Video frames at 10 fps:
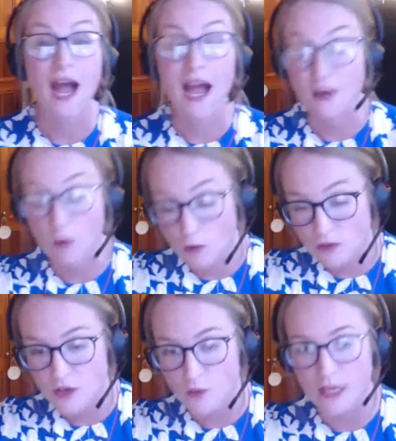And
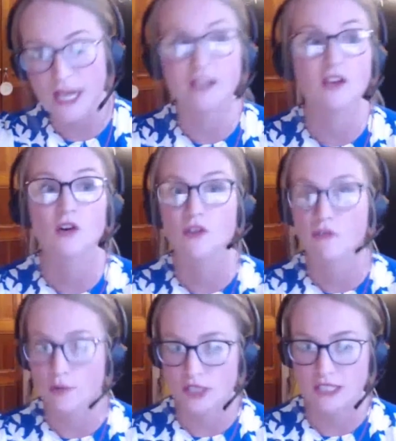also we can look at other
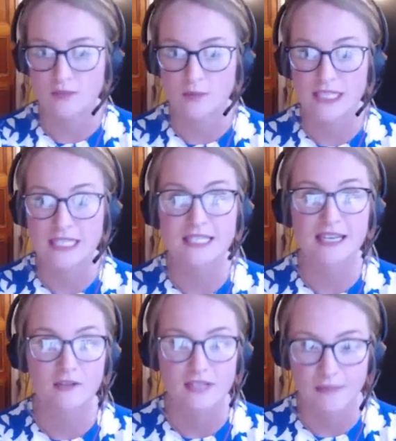options. We did
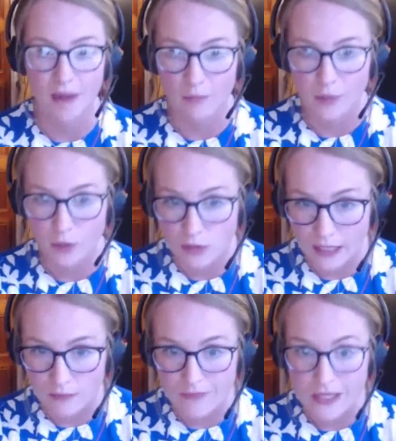say obviously about
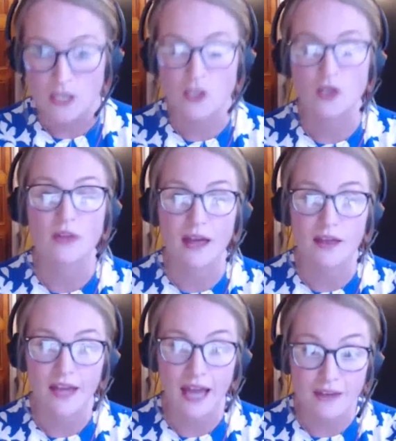pooling, so that
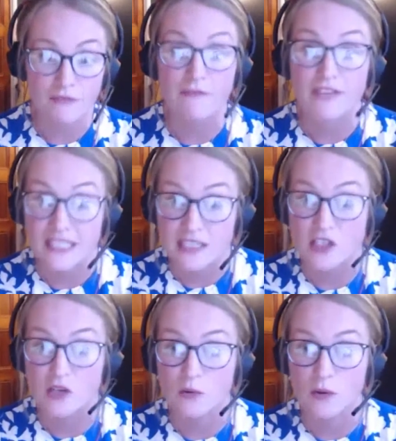can fit
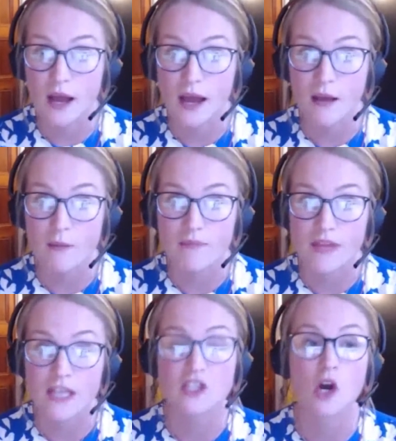into a
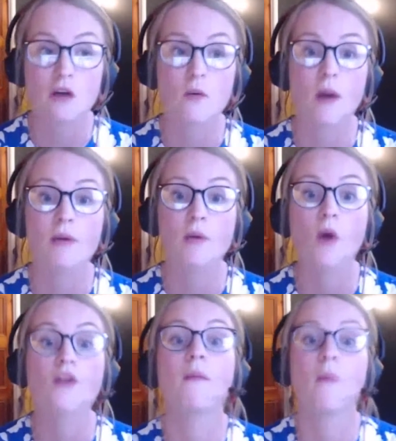scenario where we
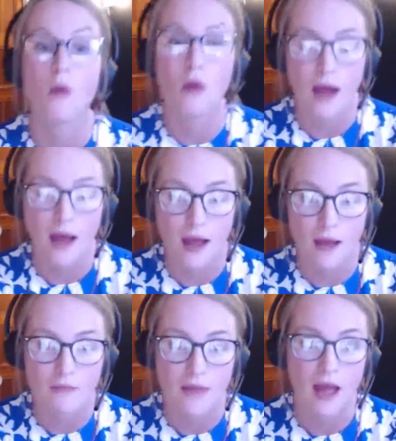want a more
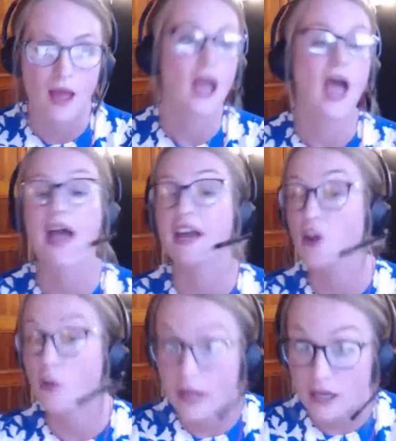
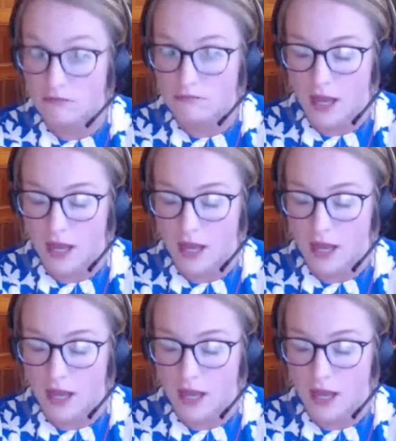economic